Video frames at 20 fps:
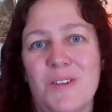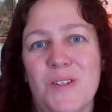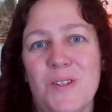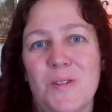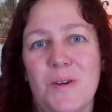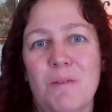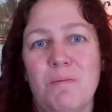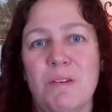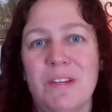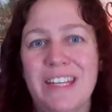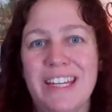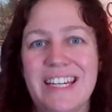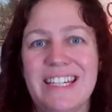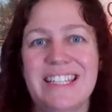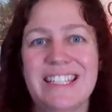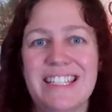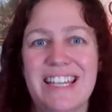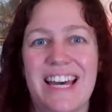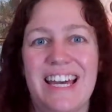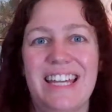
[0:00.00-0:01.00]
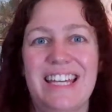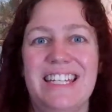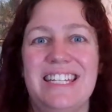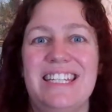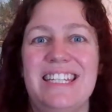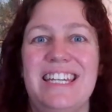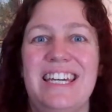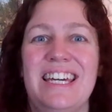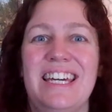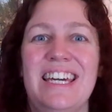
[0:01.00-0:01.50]
So I'm really excited
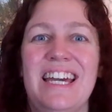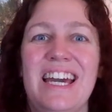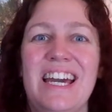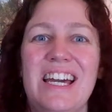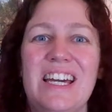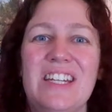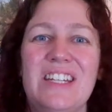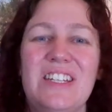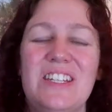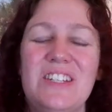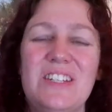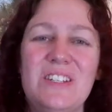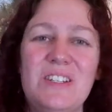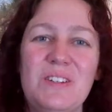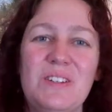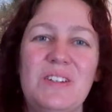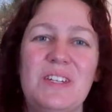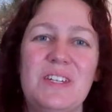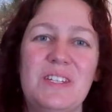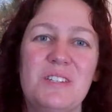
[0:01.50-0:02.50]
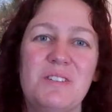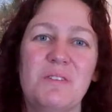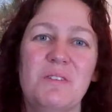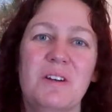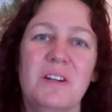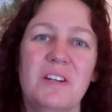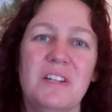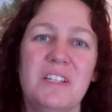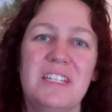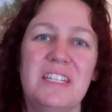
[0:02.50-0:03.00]
to do this
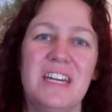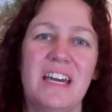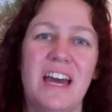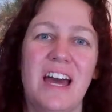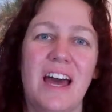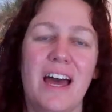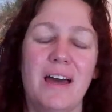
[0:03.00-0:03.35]
work to